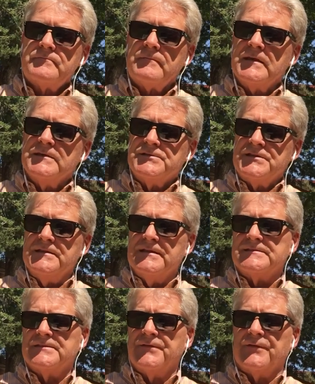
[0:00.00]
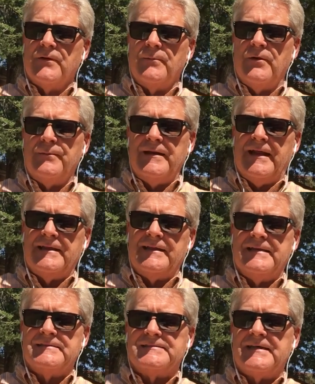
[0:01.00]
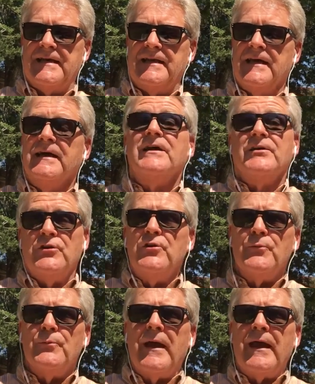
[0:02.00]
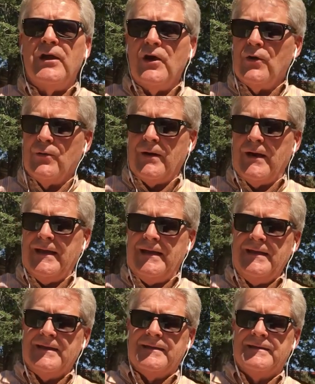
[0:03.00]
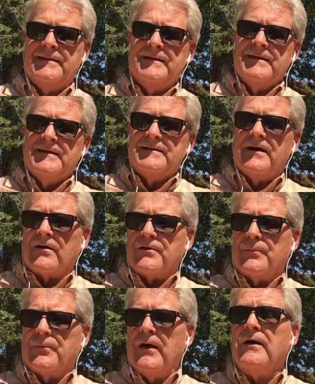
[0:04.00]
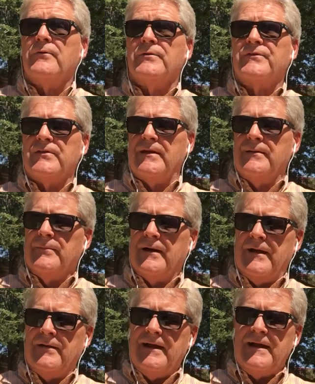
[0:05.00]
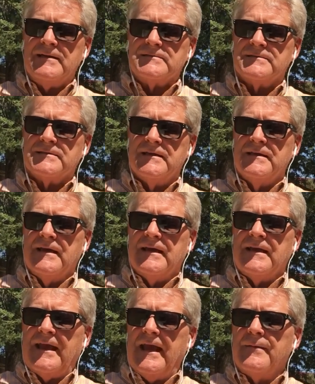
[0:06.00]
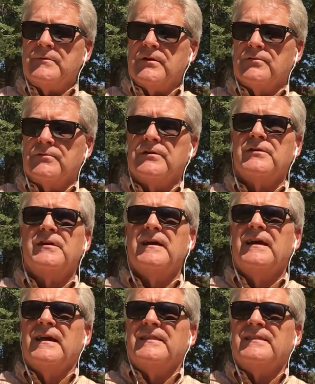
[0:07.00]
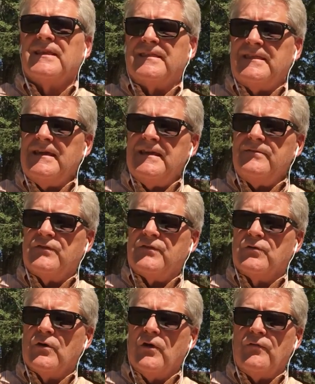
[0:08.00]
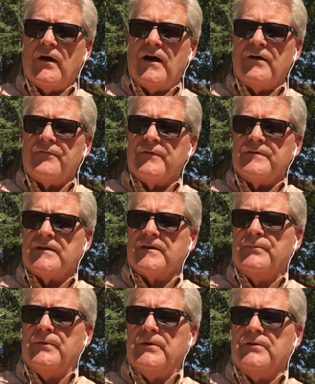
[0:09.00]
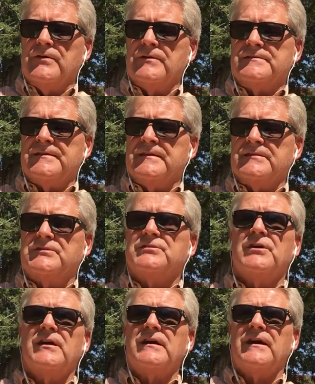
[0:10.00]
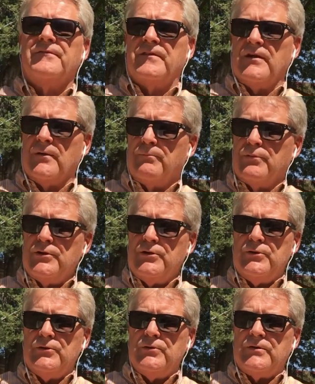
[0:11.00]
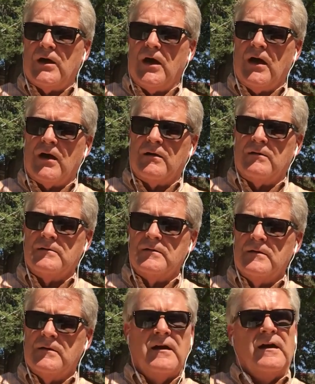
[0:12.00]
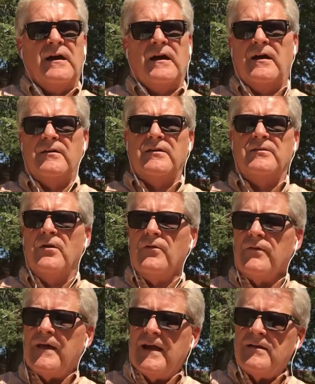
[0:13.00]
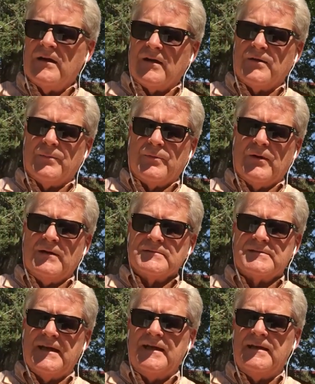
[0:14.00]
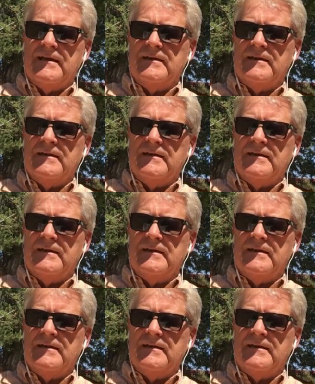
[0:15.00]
She listened for a moment and then said, you may go right in. Dr. Prell was sitting by her desk. Cam told her, the thieves drove off with the computers in the trunk of their blue car. How do you know that? Dr. Prell said.